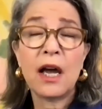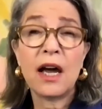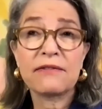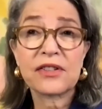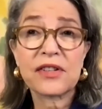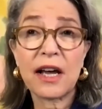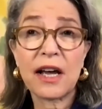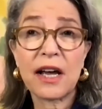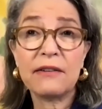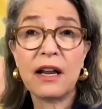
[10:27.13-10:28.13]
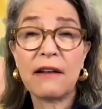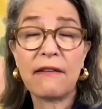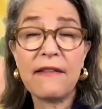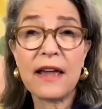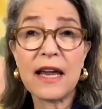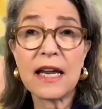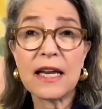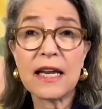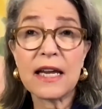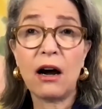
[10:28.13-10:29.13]
have said that
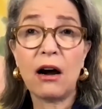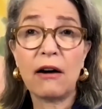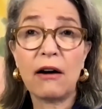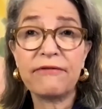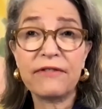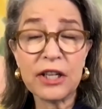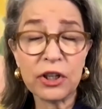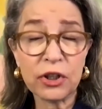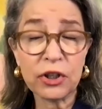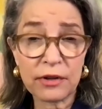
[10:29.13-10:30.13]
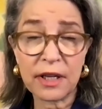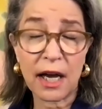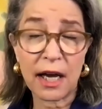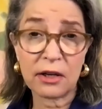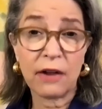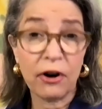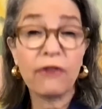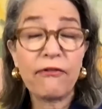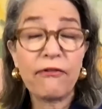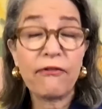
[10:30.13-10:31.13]
they fear that
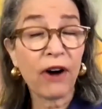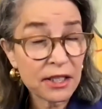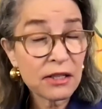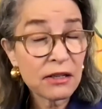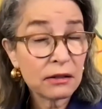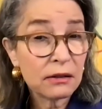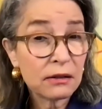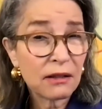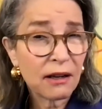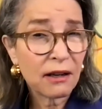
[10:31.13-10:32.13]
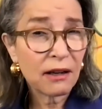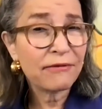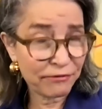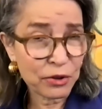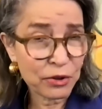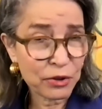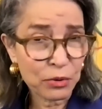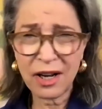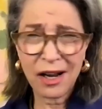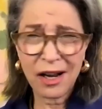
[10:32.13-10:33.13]
they're frightened of the
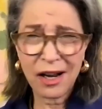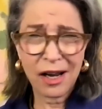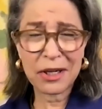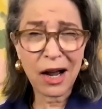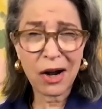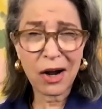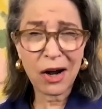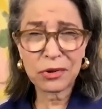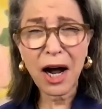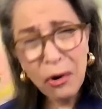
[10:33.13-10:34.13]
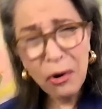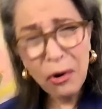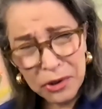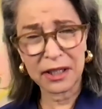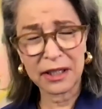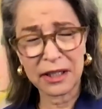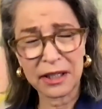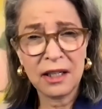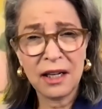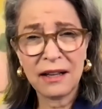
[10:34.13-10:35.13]
future. I mean, how
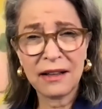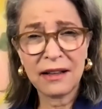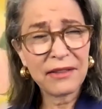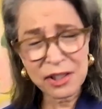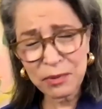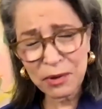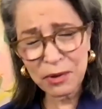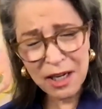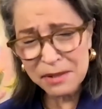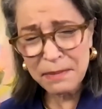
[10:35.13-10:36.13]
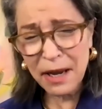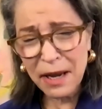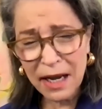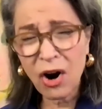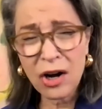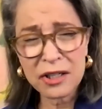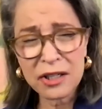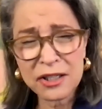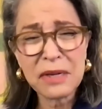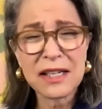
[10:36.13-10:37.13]
cowardly. That's what comes back and
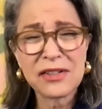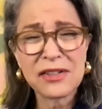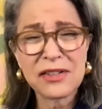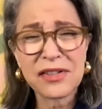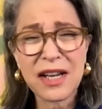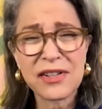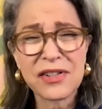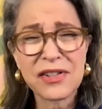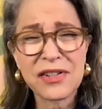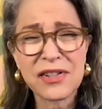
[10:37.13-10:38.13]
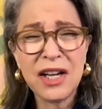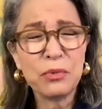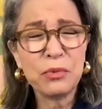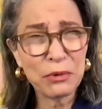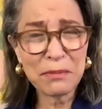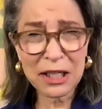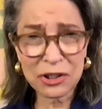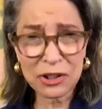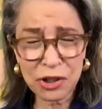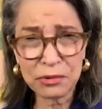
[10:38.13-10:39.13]
haunts me, is the sense that we
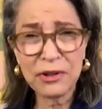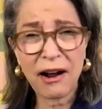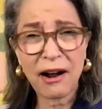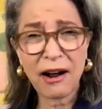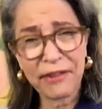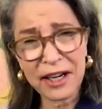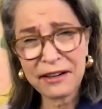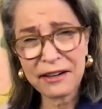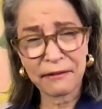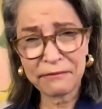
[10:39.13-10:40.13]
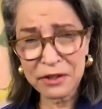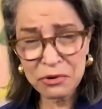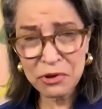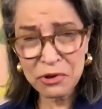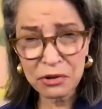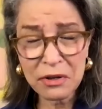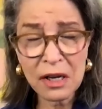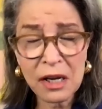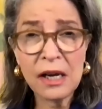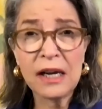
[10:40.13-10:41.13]
would make children afraid of the future.